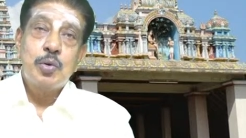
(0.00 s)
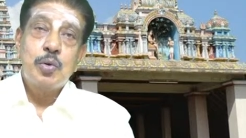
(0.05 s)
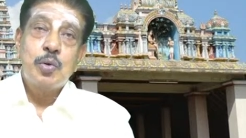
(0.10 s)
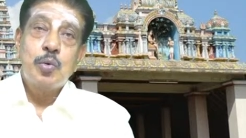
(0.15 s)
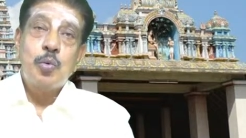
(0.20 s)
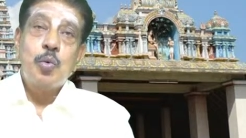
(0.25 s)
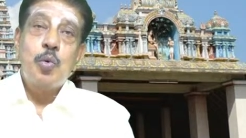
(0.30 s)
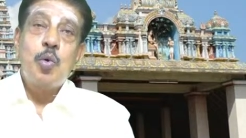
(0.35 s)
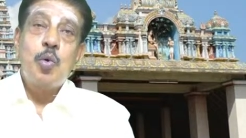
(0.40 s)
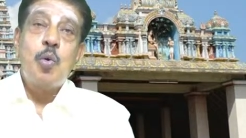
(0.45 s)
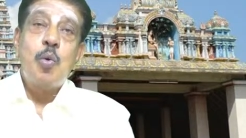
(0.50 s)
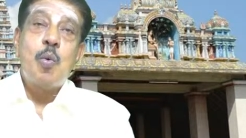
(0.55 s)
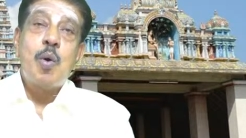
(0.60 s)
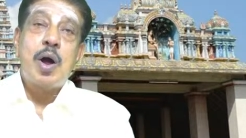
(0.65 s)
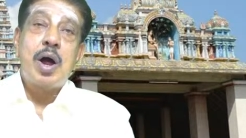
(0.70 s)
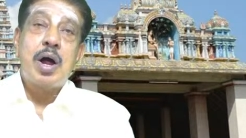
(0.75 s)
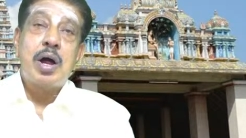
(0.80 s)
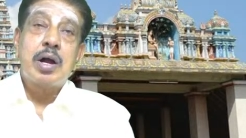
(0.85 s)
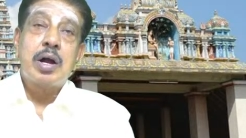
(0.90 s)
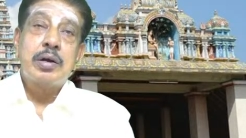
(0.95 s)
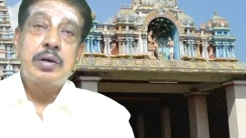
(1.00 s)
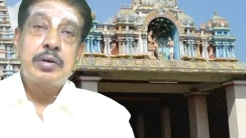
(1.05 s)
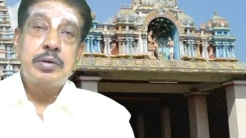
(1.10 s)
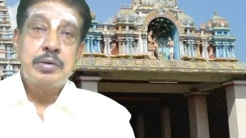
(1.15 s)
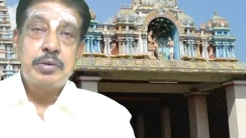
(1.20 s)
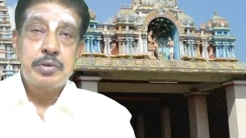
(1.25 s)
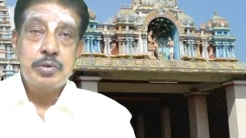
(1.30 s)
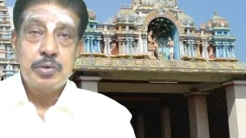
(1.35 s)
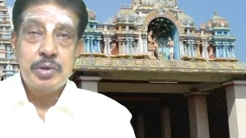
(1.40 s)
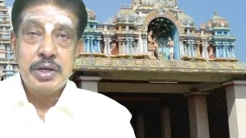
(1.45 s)
who want
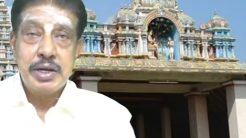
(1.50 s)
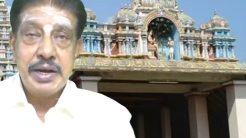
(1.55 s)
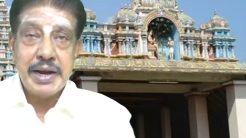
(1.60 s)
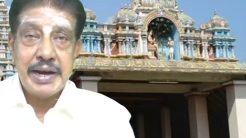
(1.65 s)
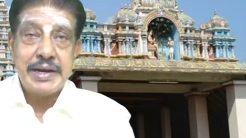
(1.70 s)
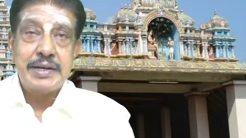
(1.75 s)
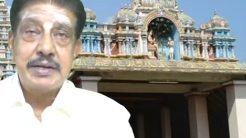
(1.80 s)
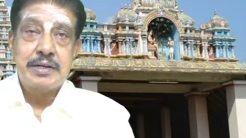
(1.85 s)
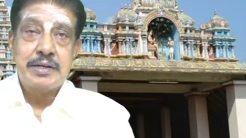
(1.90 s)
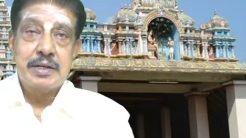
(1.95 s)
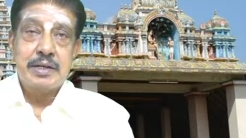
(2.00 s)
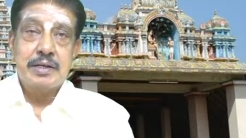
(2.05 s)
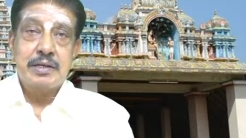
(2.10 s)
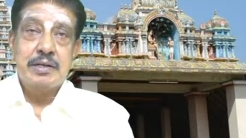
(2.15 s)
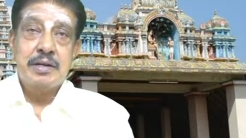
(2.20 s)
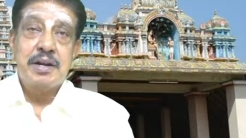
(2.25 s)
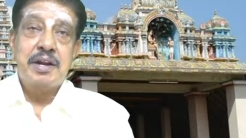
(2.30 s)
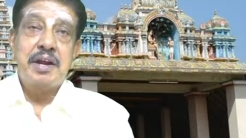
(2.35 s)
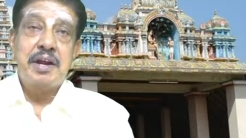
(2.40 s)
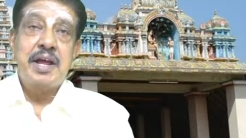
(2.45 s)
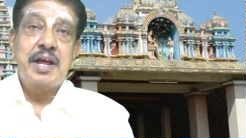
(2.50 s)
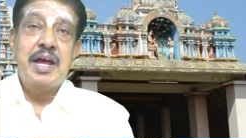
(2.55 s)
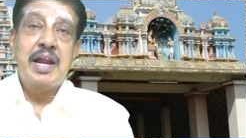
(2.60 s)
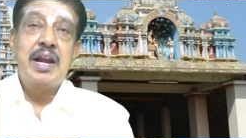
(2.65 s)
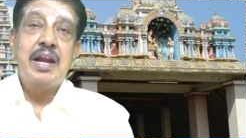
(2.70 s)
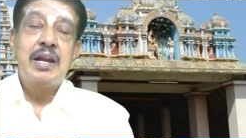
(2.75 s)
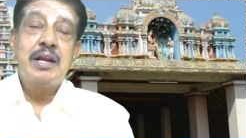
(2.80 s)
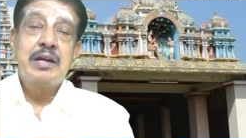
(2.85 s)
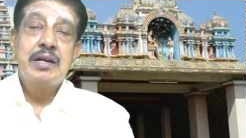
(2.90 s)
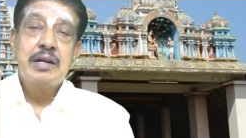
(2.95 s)
to get real